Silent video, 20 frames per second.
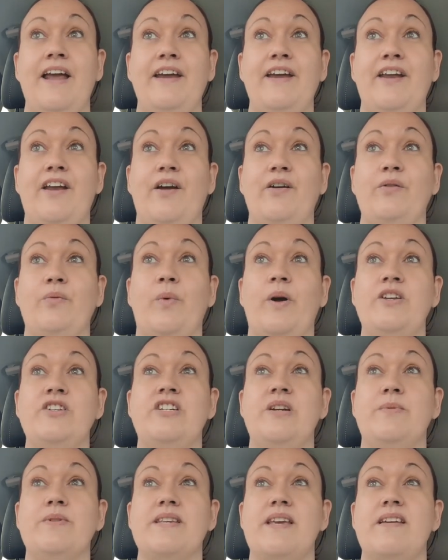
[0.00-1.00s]
you know, when
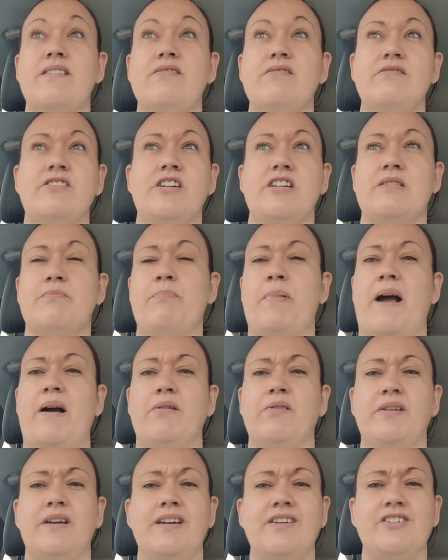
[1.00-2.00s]
she was ill, she just
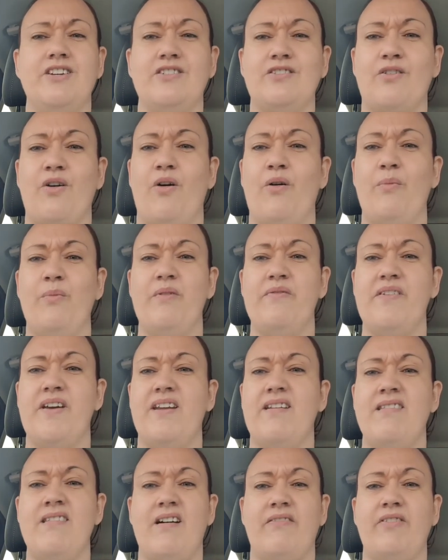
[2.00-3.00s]
battled it, she just got on with
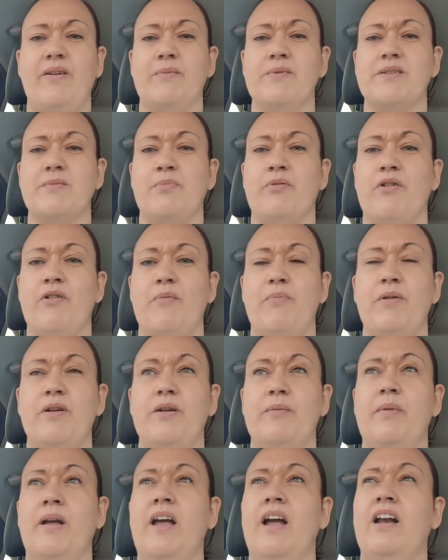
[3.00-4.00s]
it, nothing was a
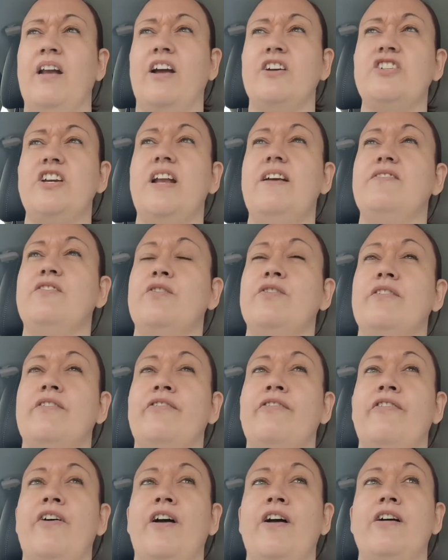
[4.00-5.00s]
problem. Like, she lived on the
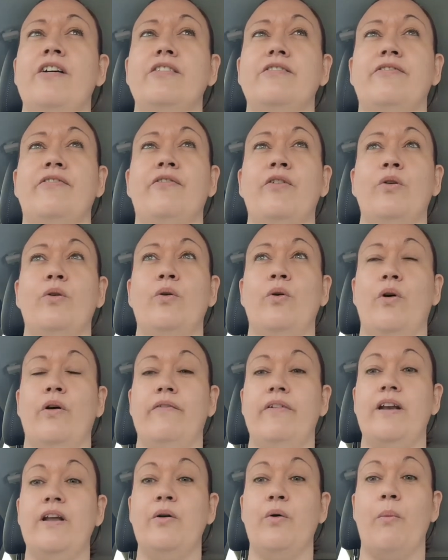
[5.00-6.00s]
third floor
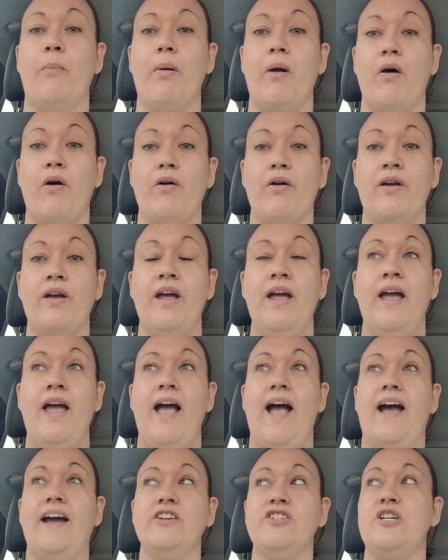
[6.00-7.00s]
of a little block,
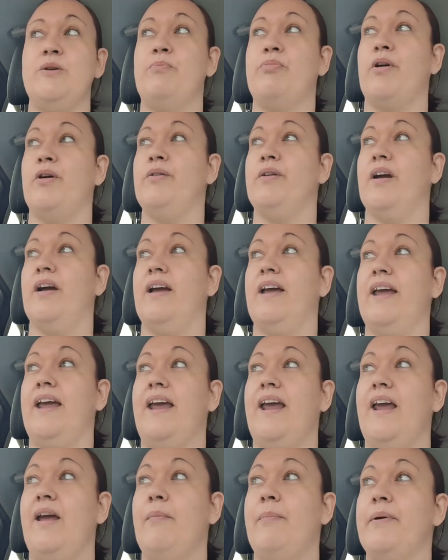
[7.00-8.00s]
and she broke her
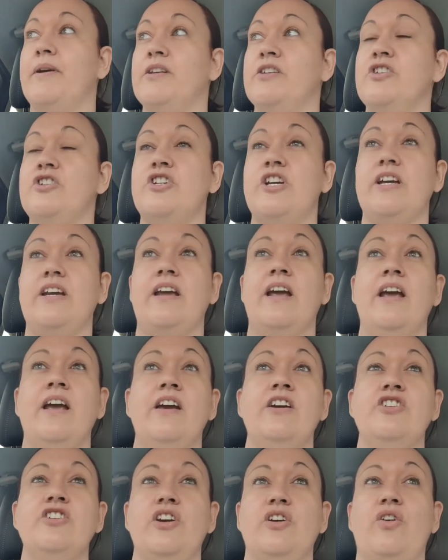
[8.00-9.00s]
hip, and she
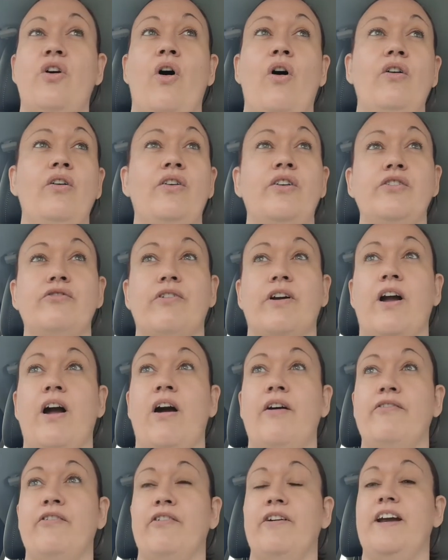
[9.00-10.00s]
conquered
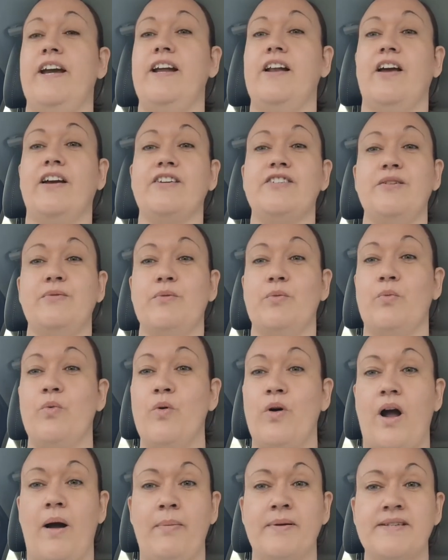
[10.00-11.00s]
recovery. Like, she would
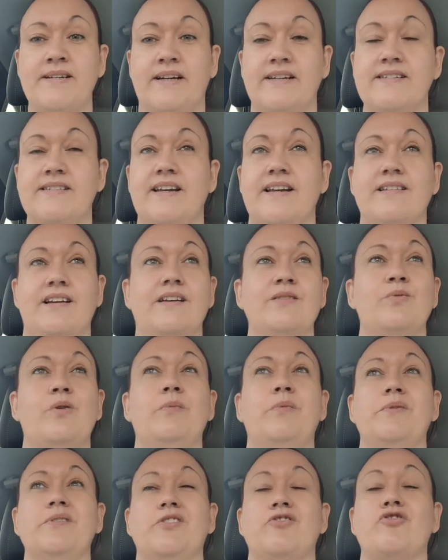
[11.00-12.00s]
walk up and down the stairs. Like, this
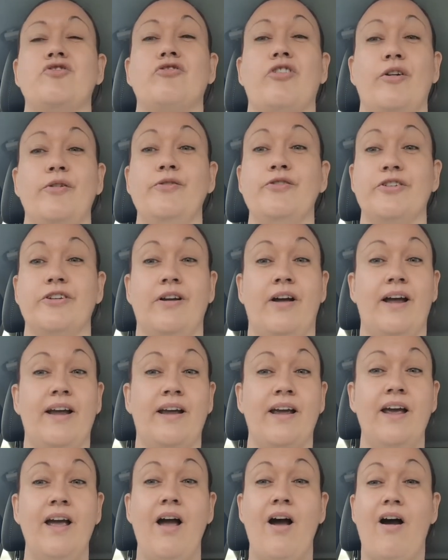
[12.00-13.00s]
woman was a Trojan.
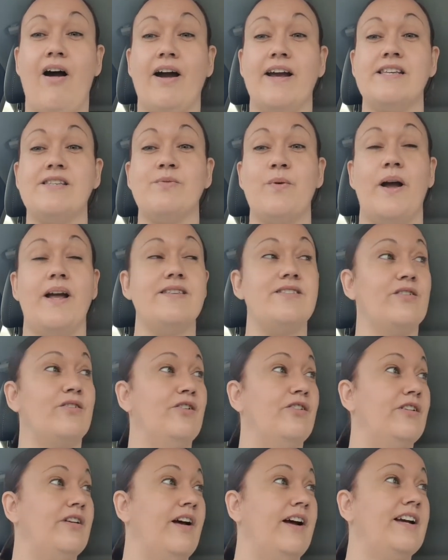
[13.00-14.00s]
Like, I swear to
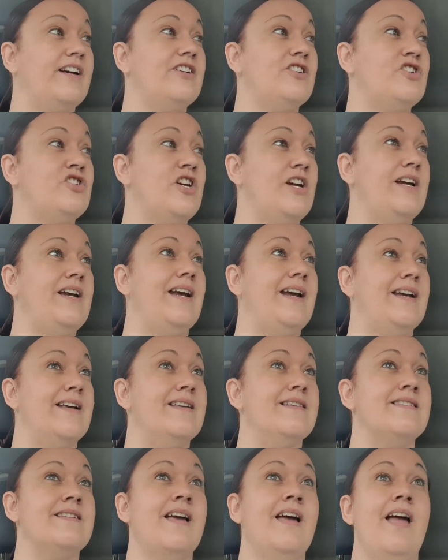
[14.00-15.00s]
God, like, she
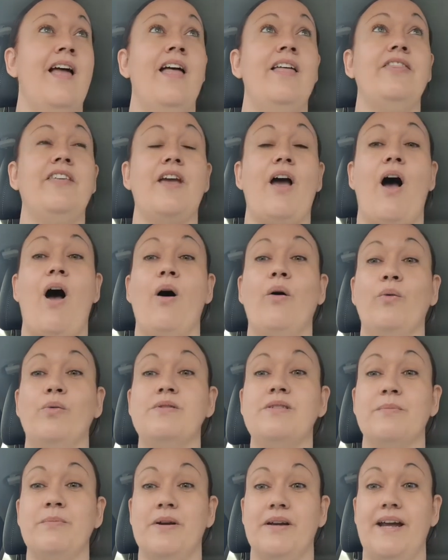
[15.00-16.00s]
is the
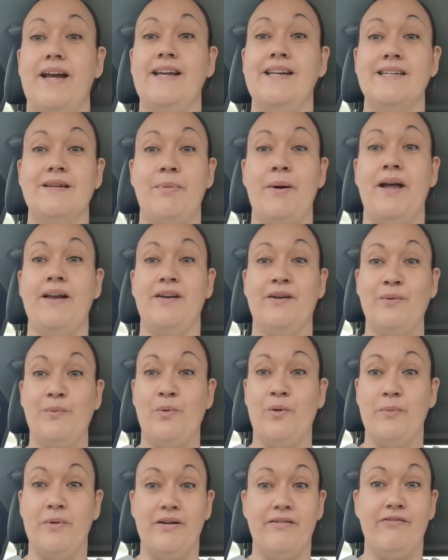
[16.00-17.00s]
ultimate independent
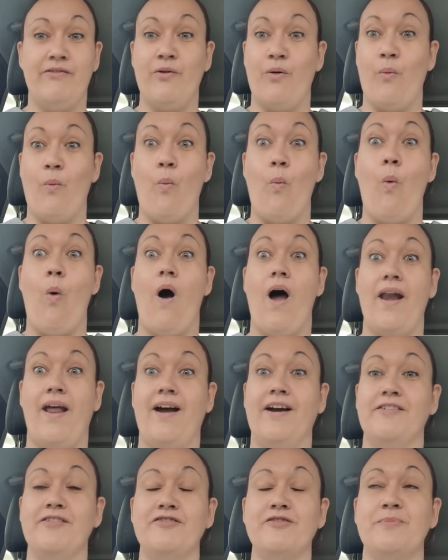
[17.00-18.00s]
woman for
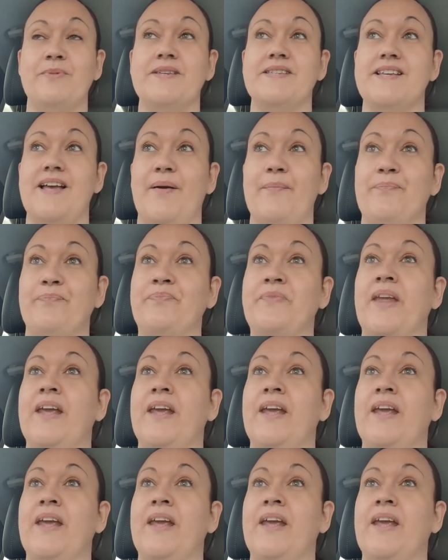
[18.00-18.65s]
100%.